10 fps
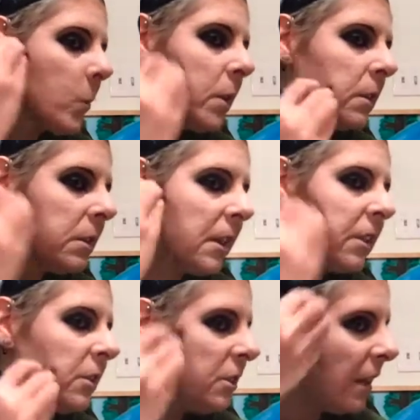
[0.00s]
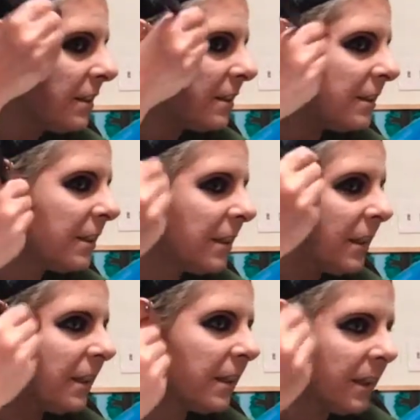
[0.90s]
Just
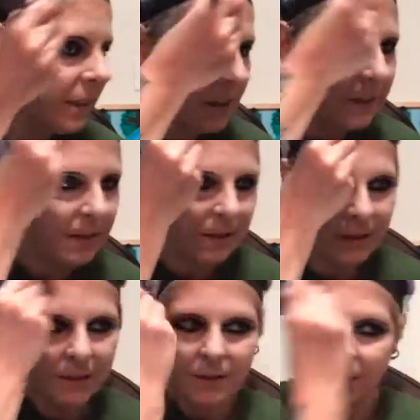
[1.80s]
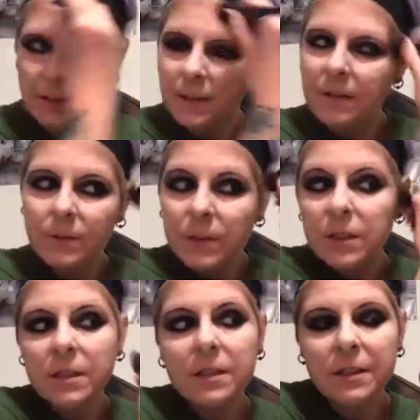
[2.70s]
adjusting and
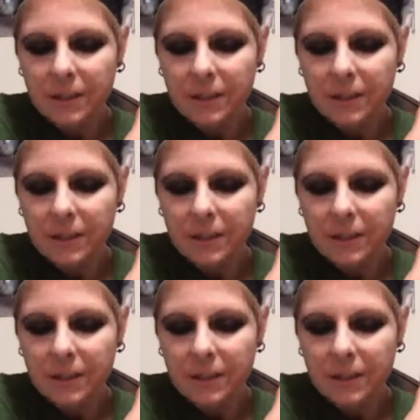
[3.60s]
just